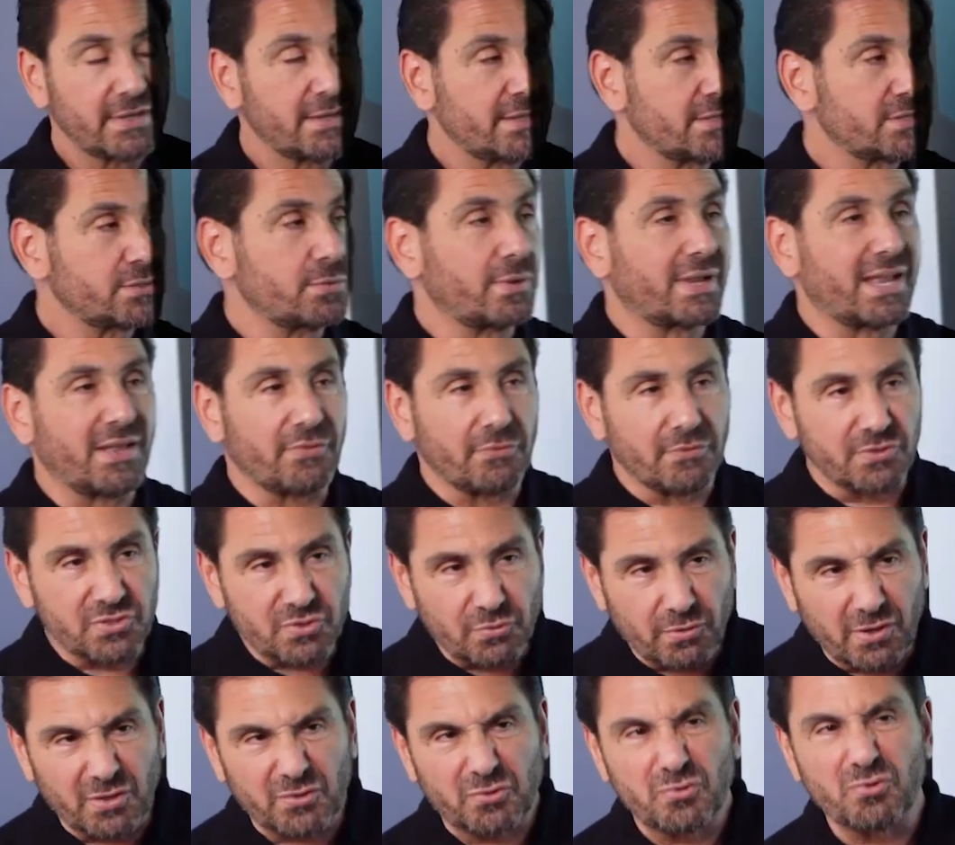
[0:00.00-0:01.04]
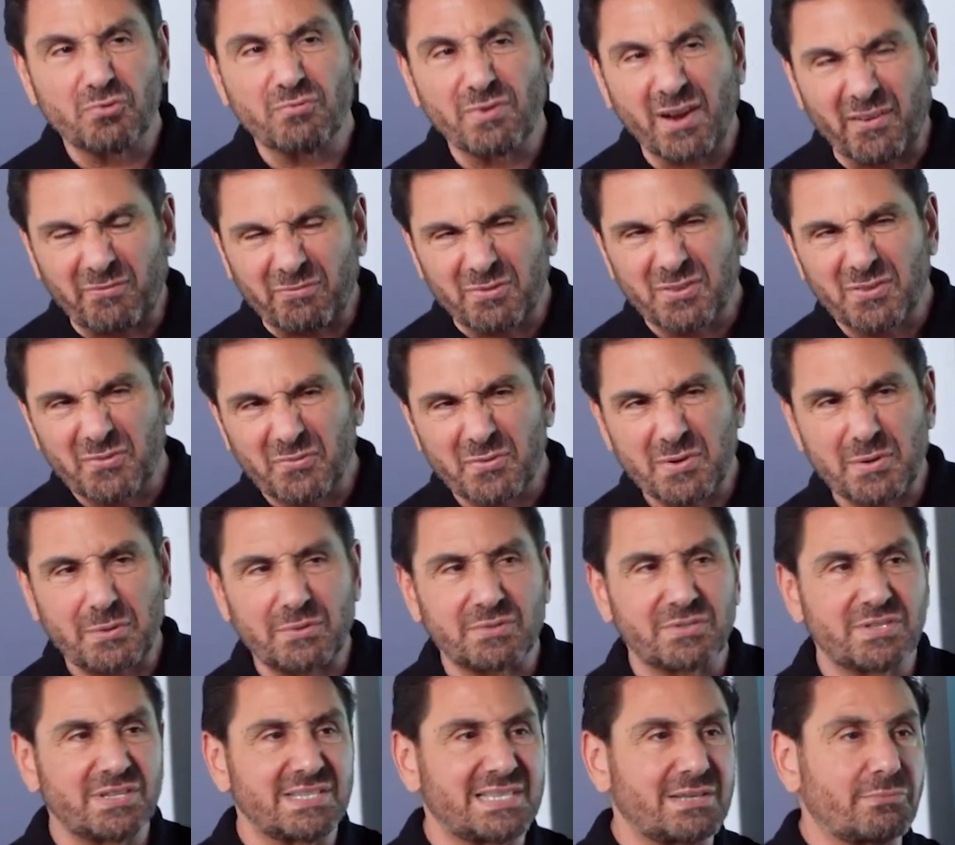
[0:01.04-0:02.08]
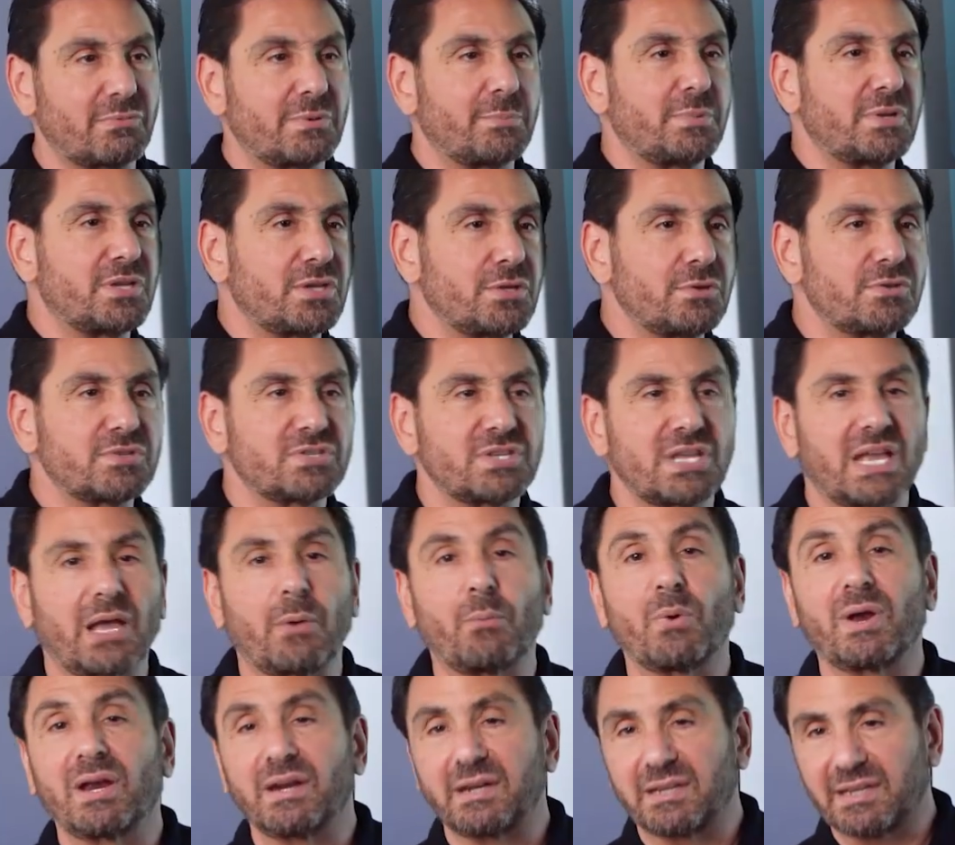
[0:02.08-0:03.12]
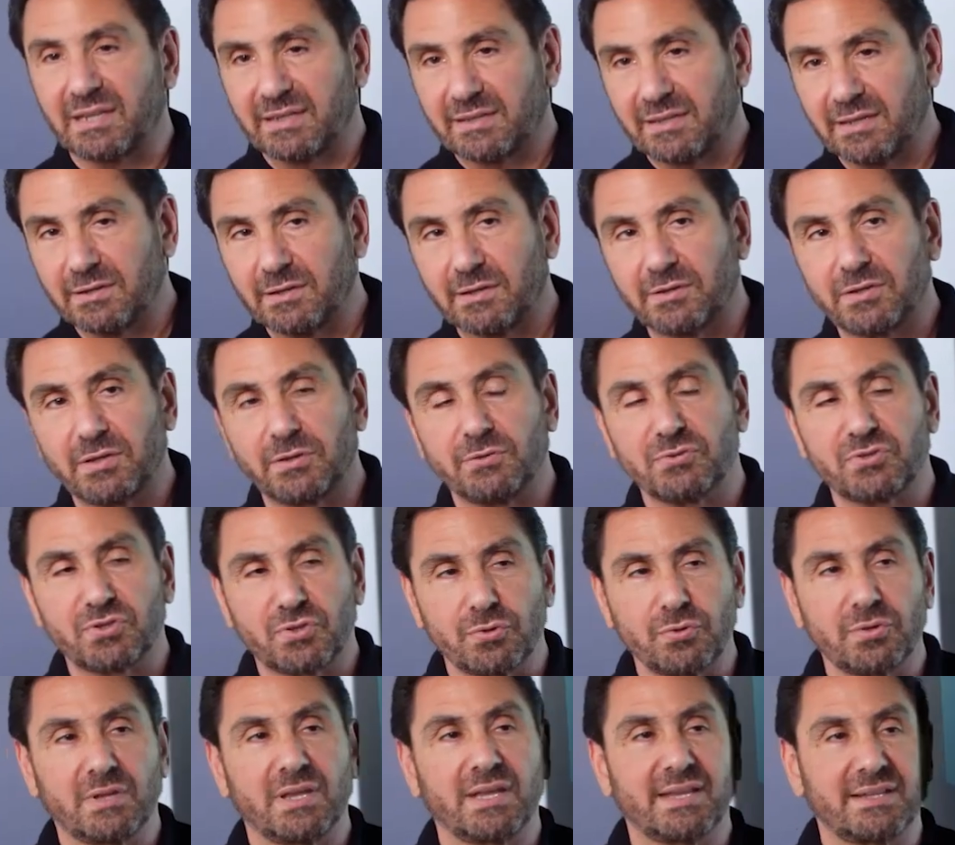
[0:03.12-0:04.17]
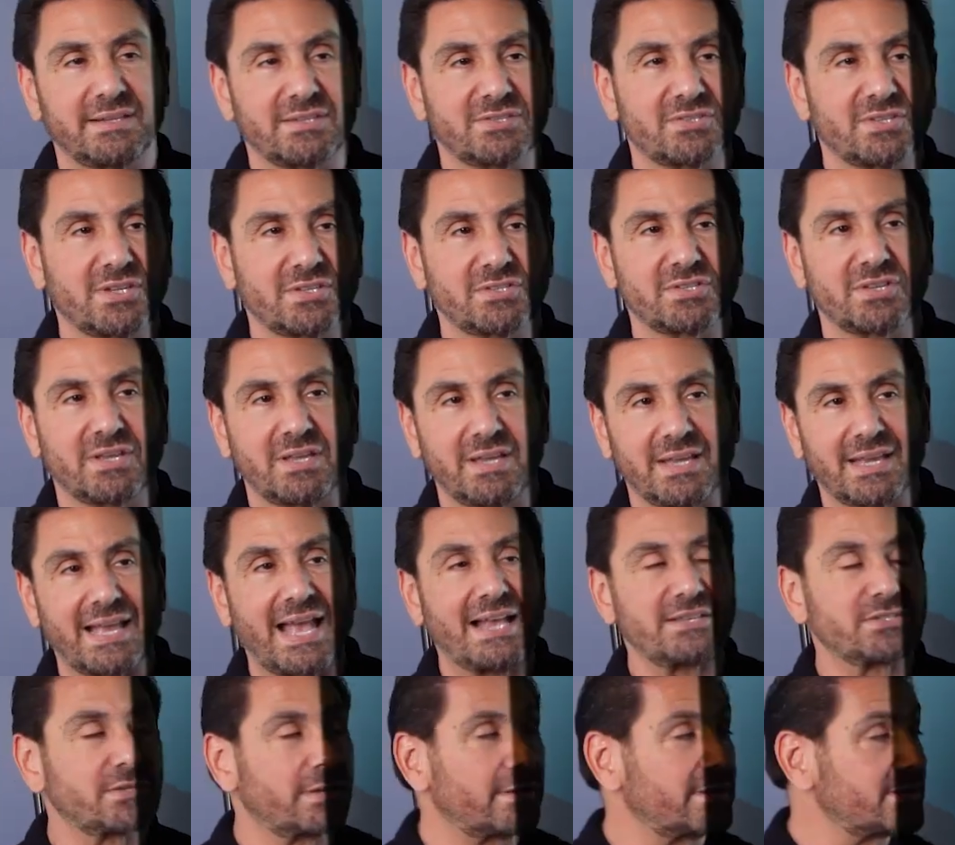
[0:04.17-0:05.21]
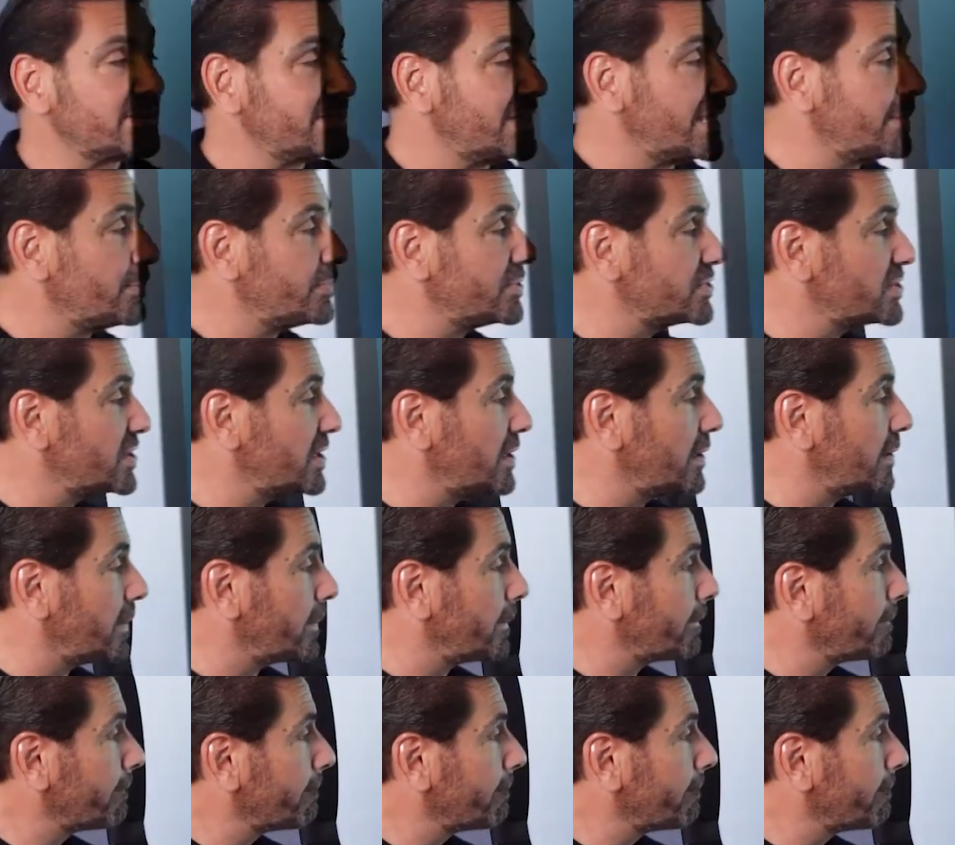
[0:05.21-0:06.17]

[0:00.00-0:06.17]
So again, those are our 2 reference frequencies that we've been using. We're going to continue to use 2 gig and 6 gig as our examples here.